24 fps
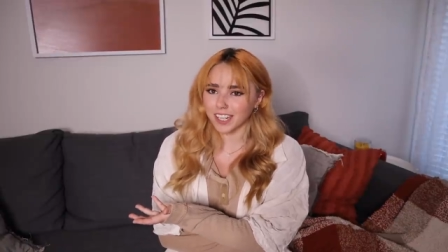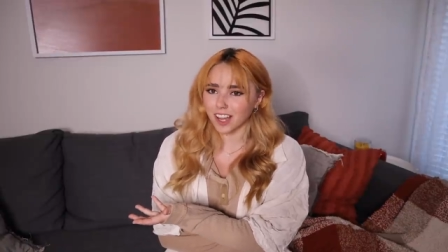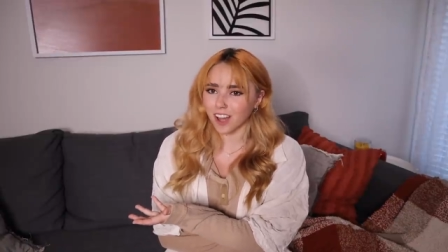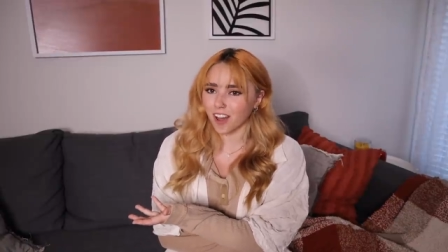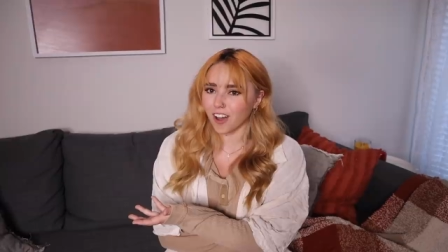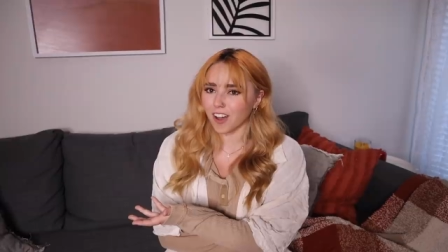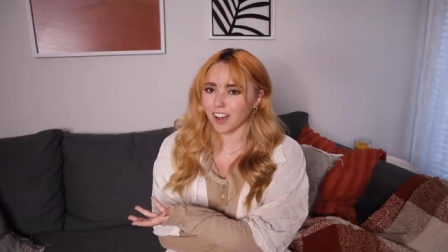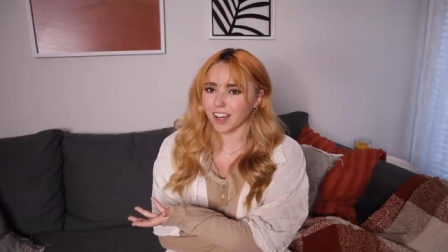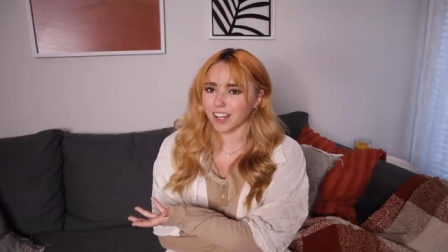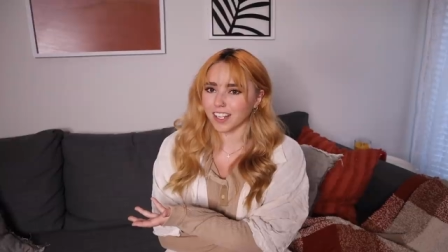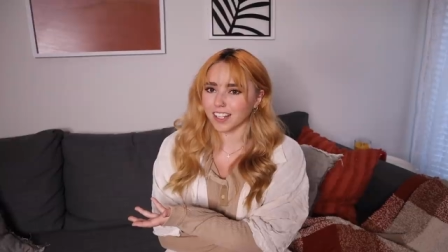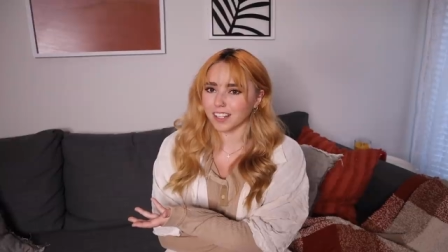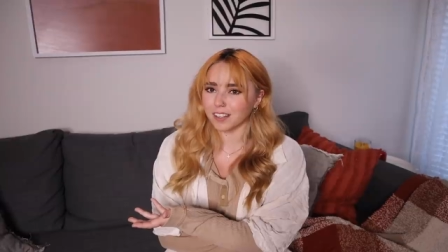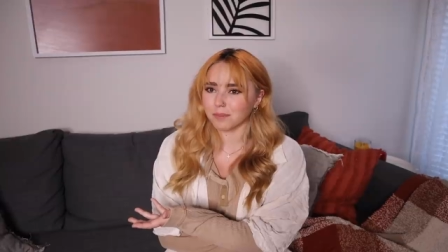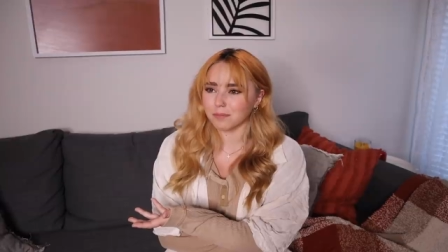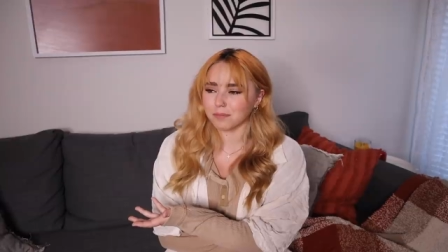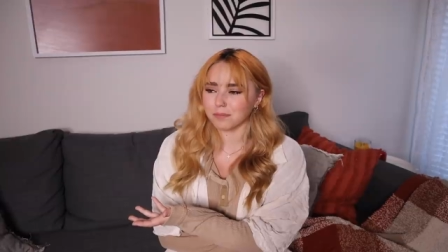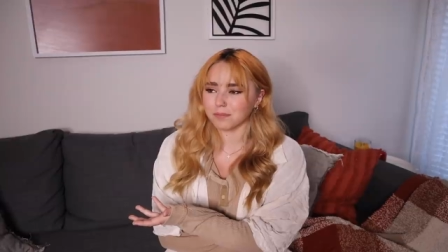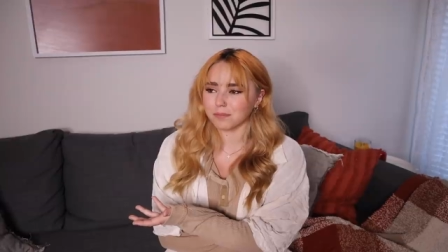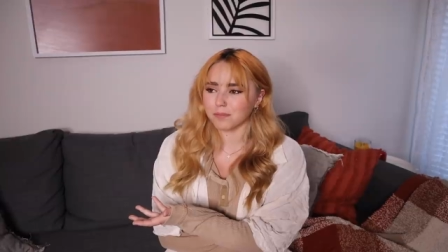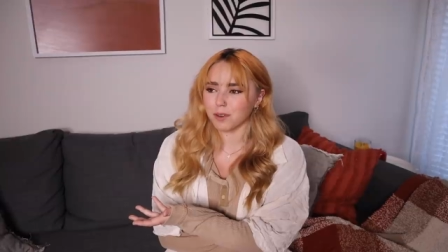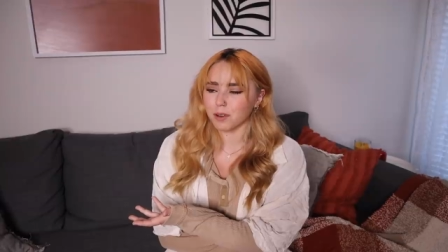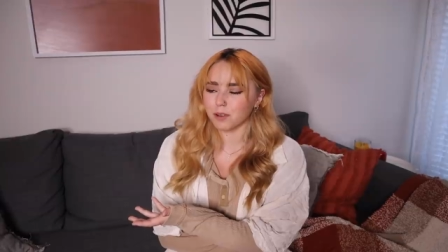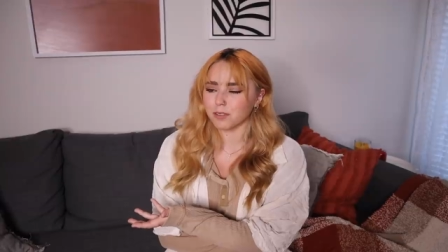
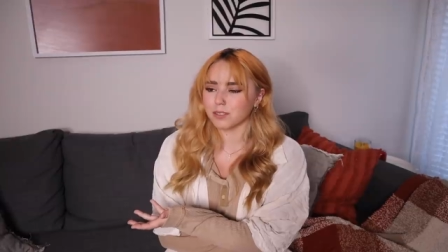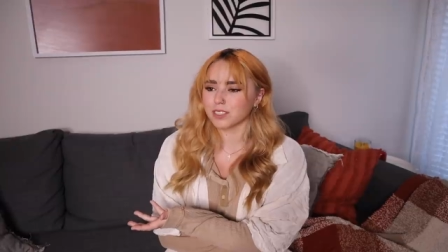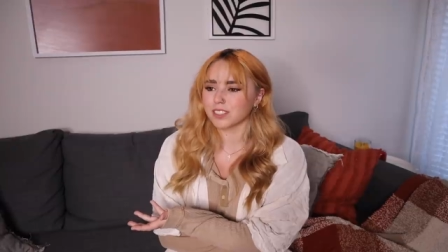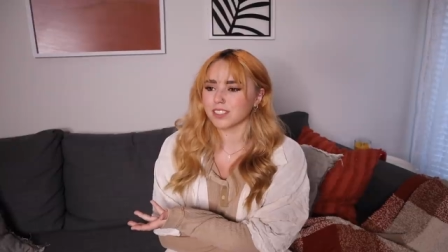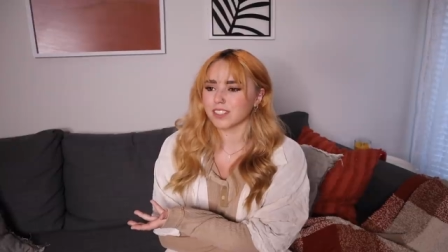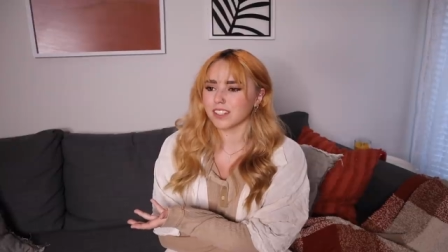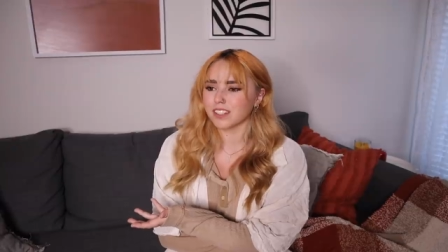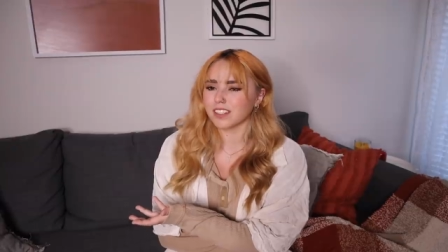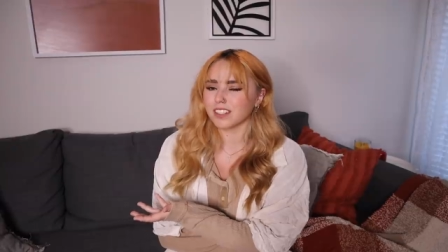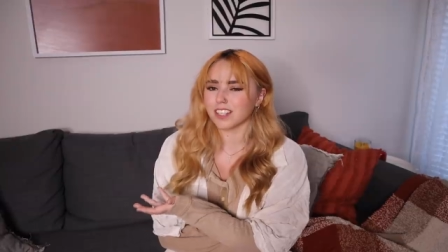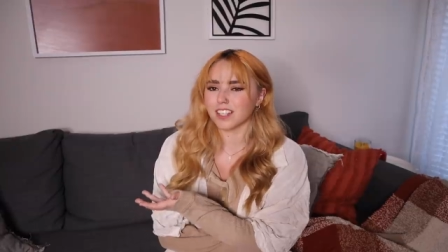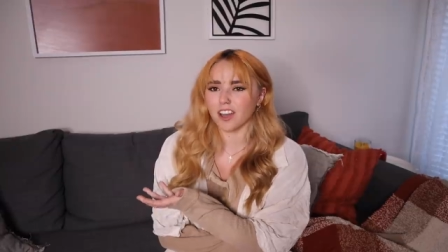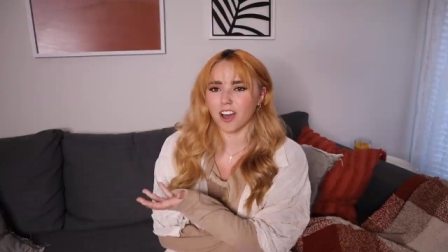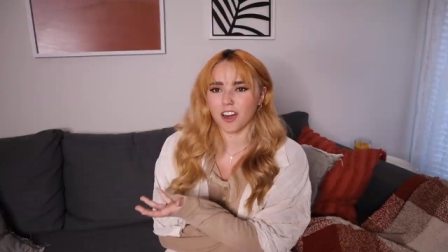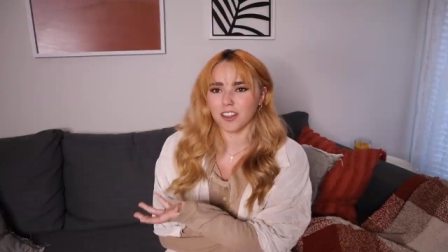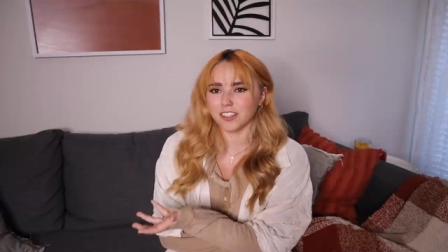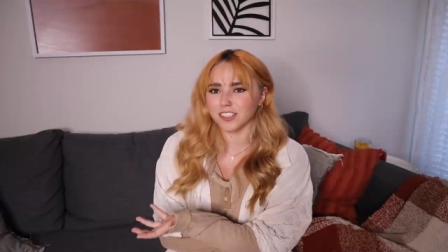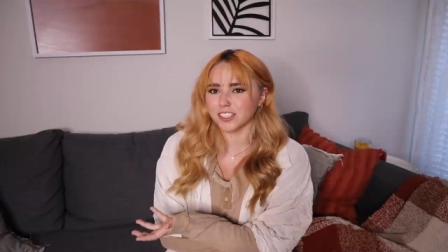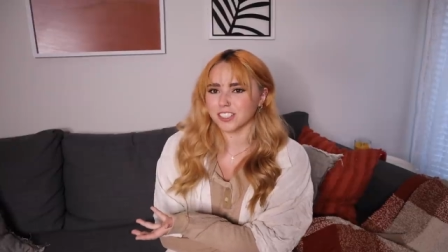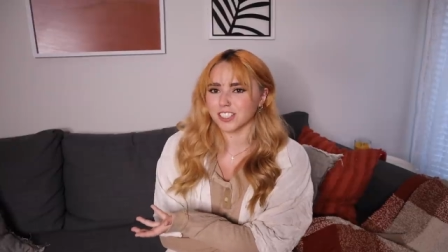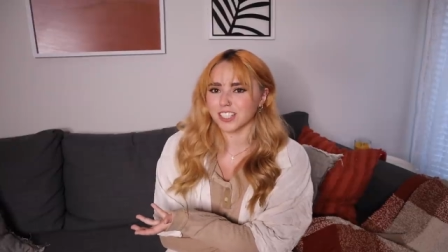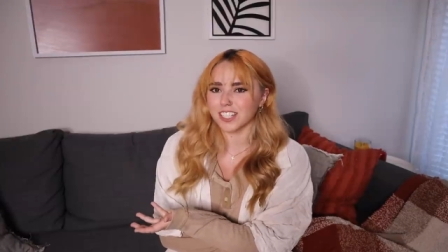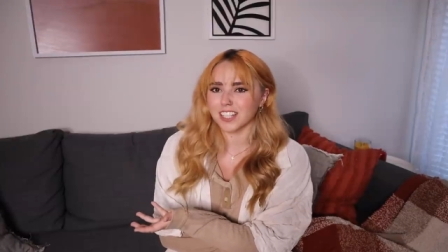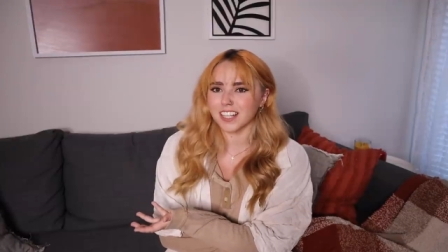on most
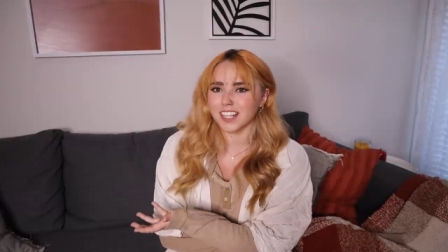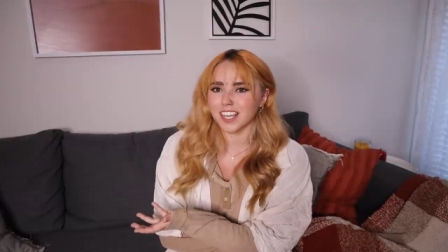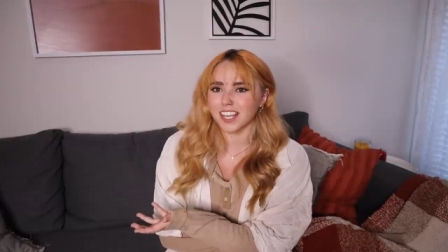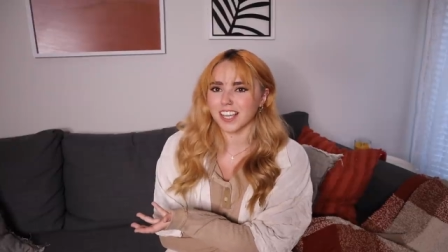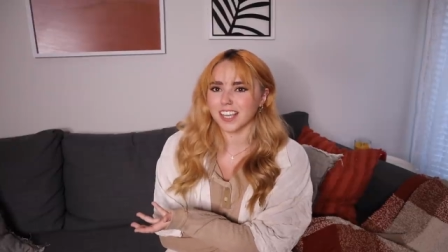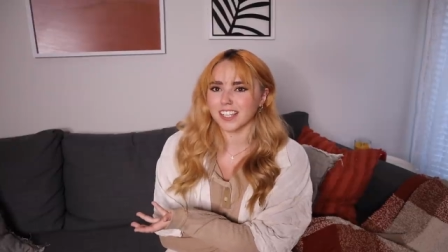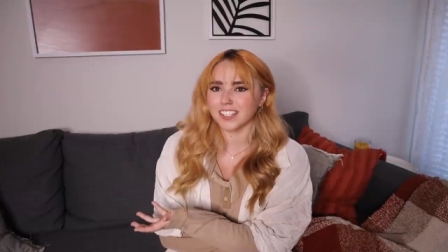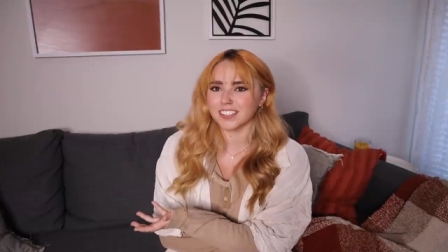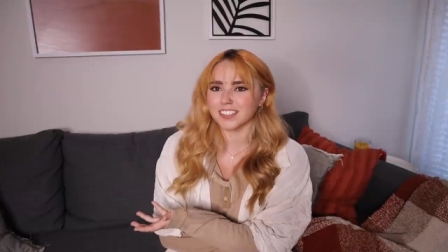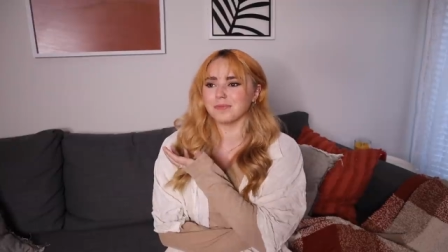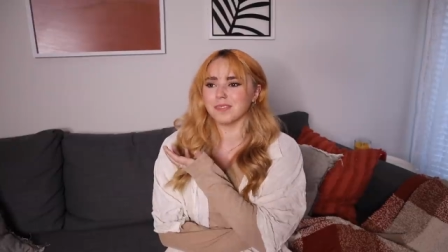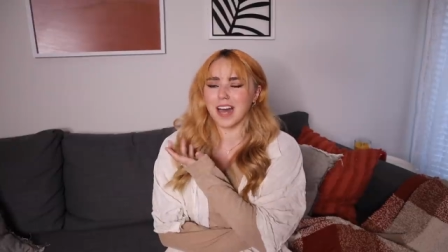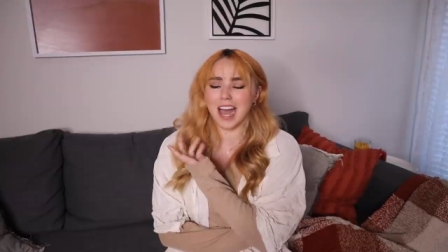theology things.